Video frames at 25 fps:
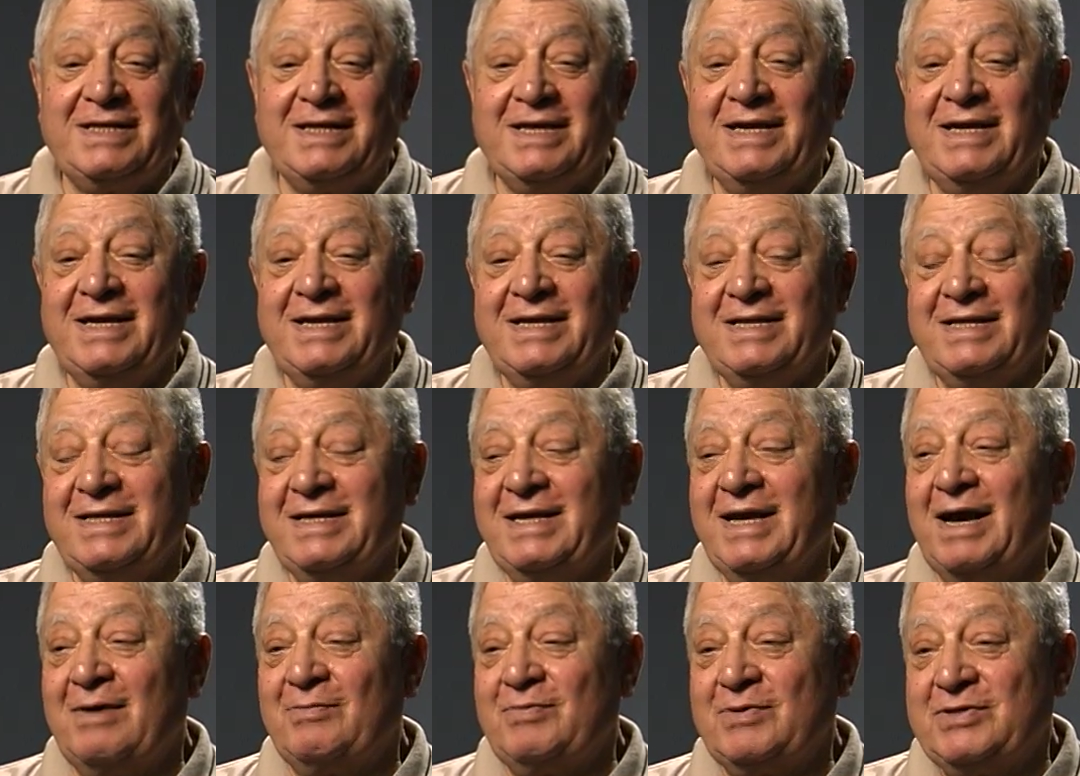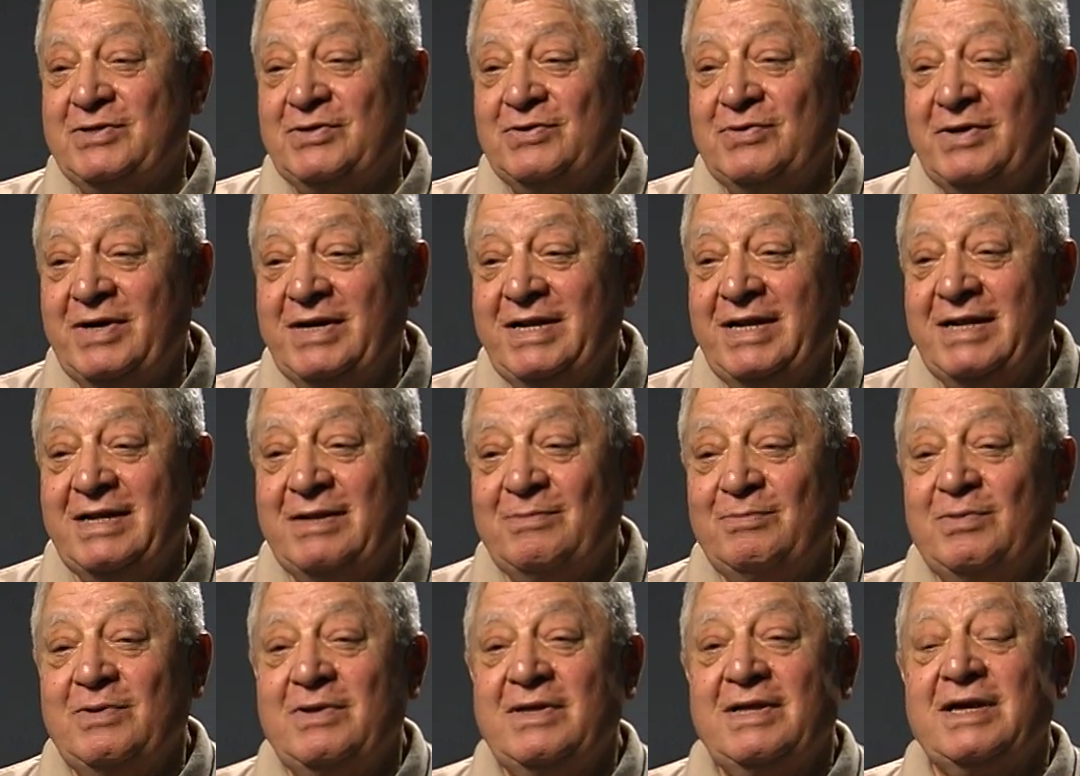the opportunity to
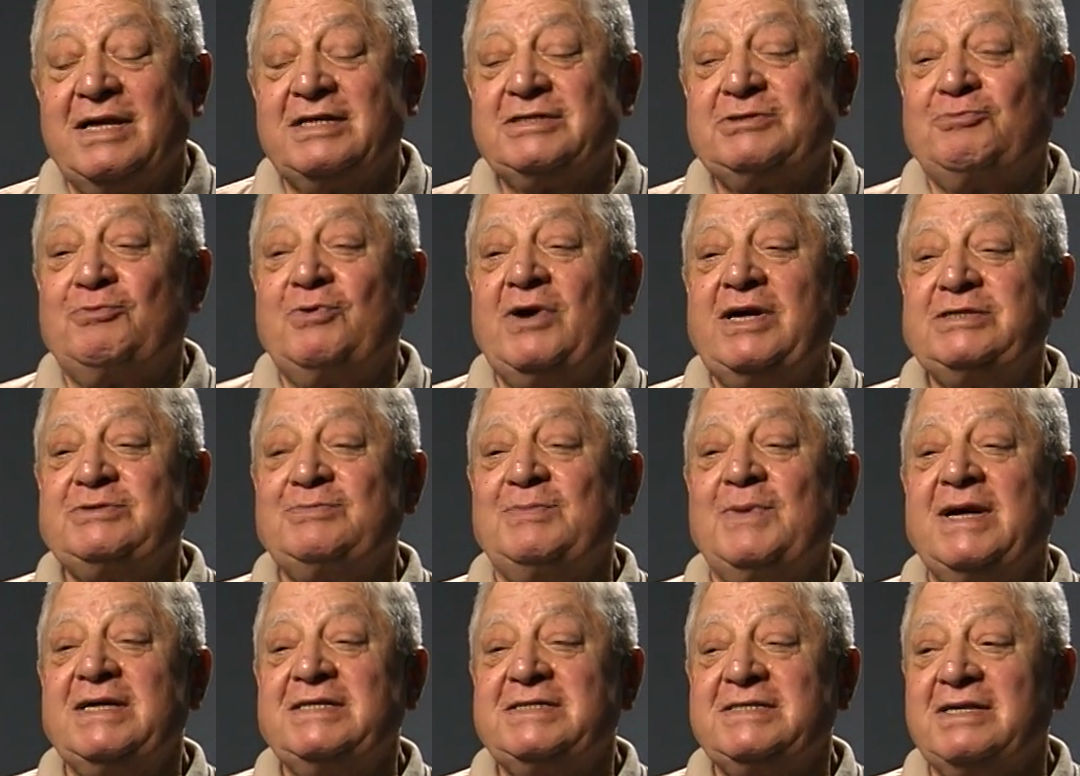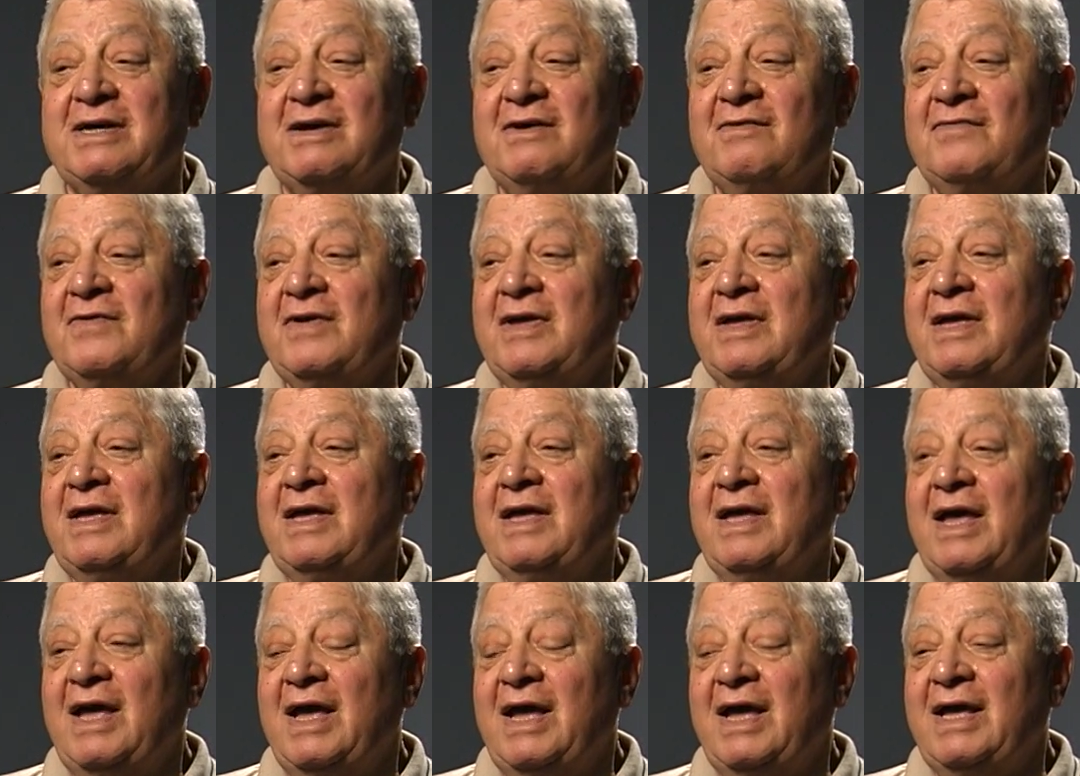express myself
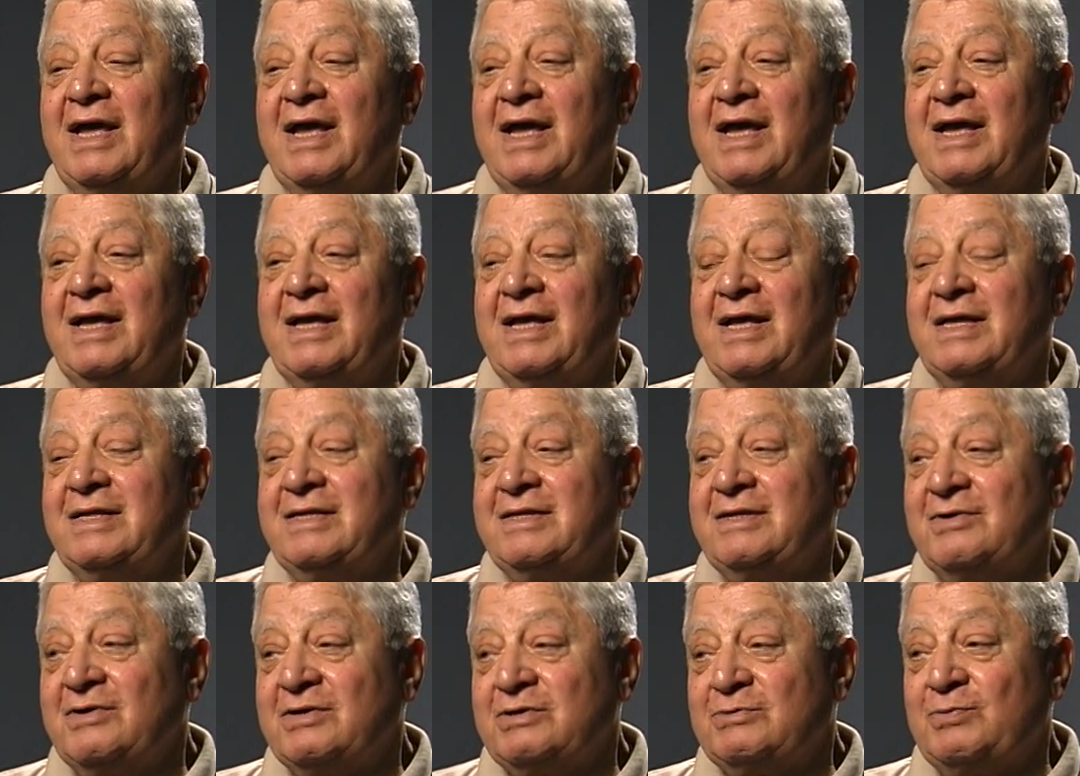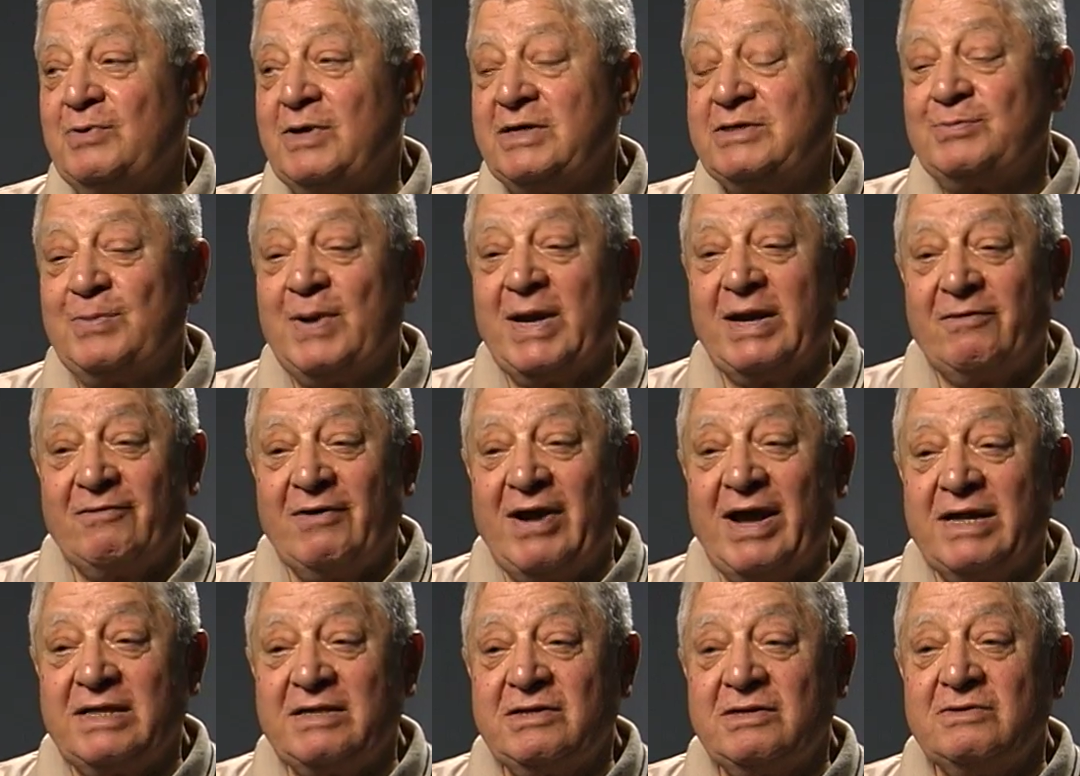and to express my
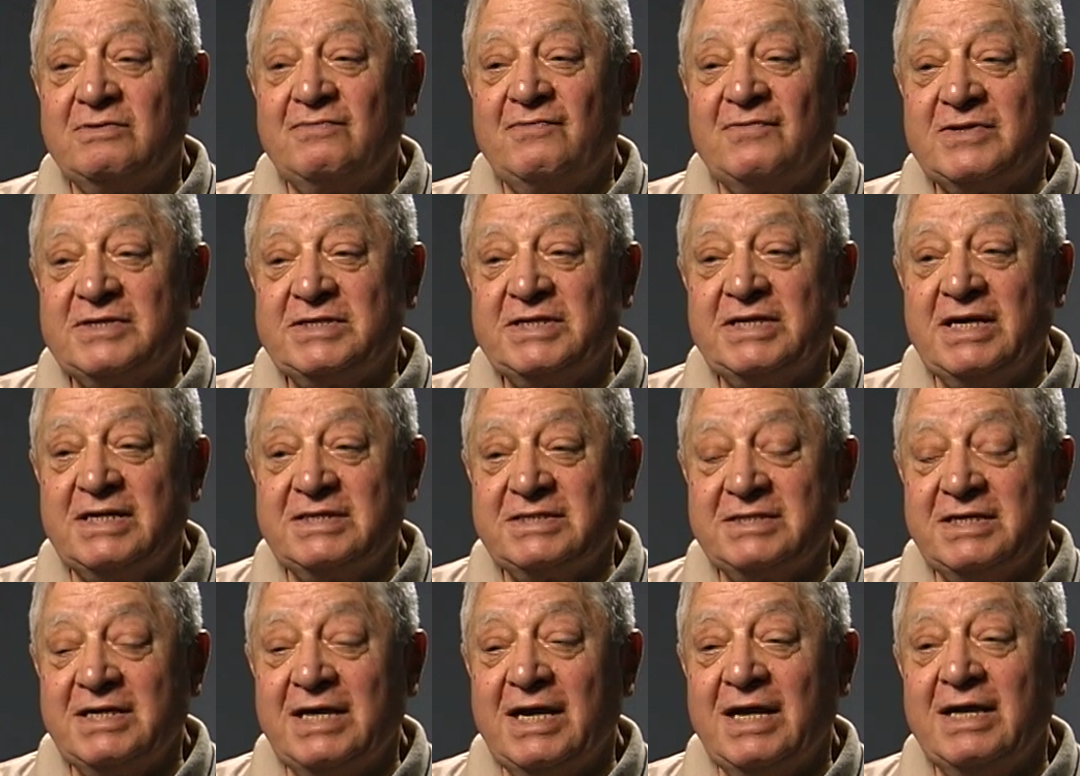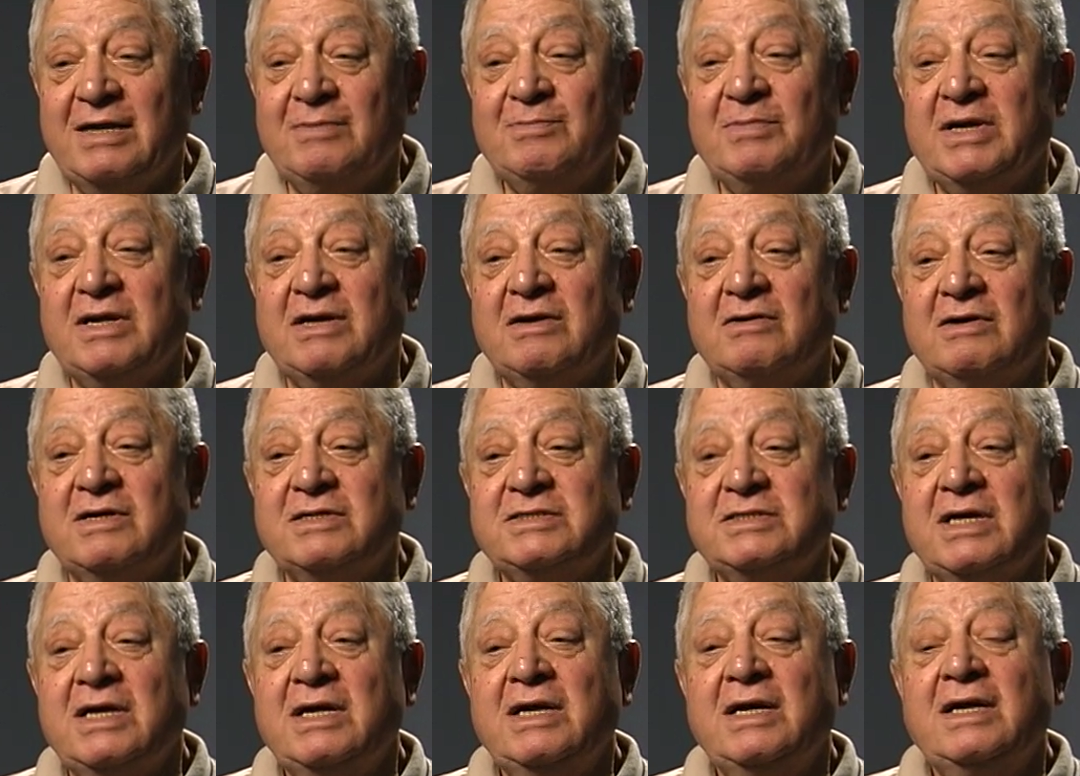gratitude for CSEA,
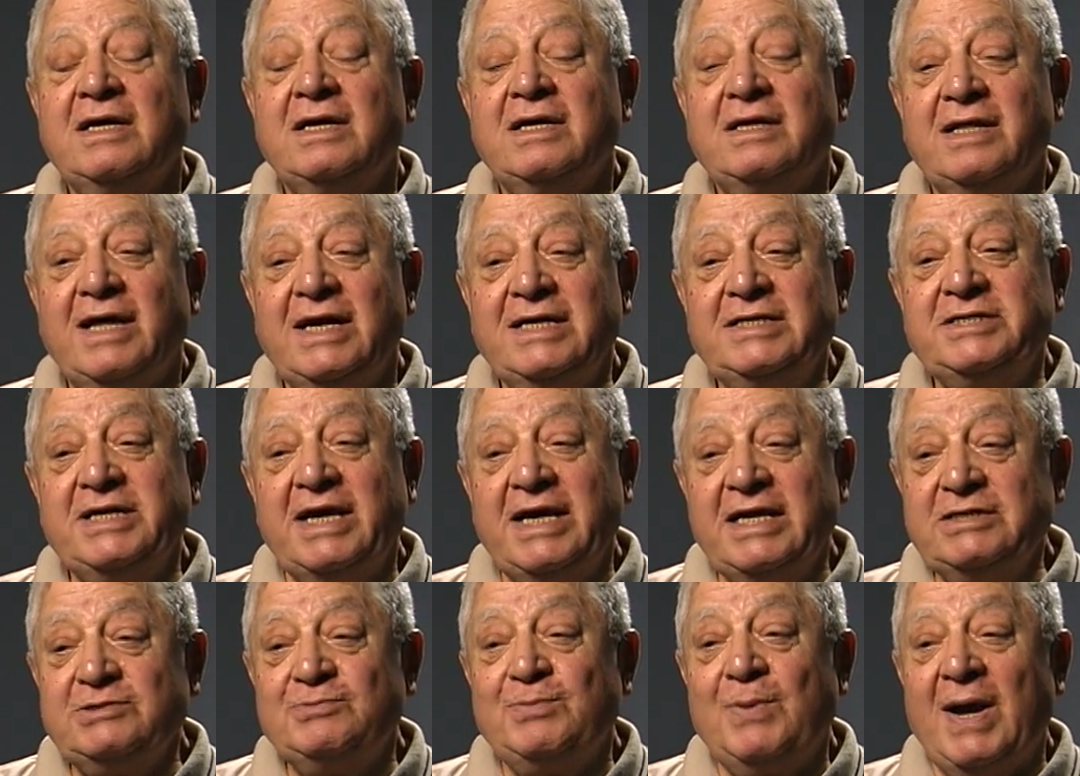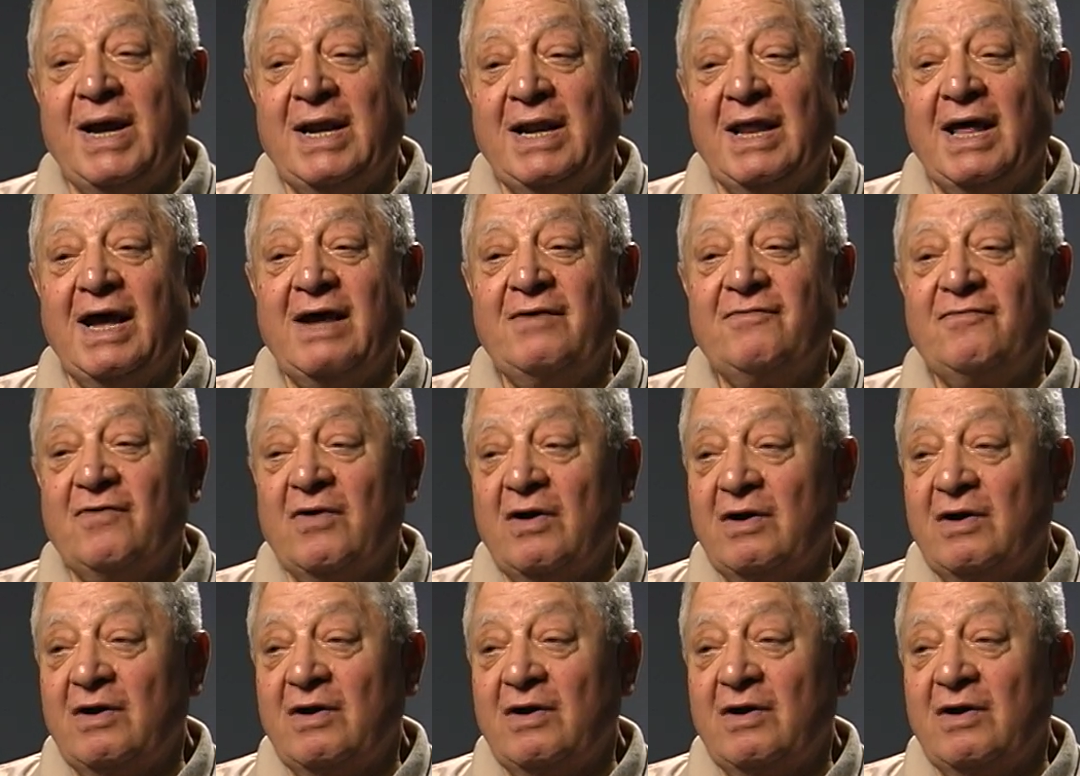because they changed my life,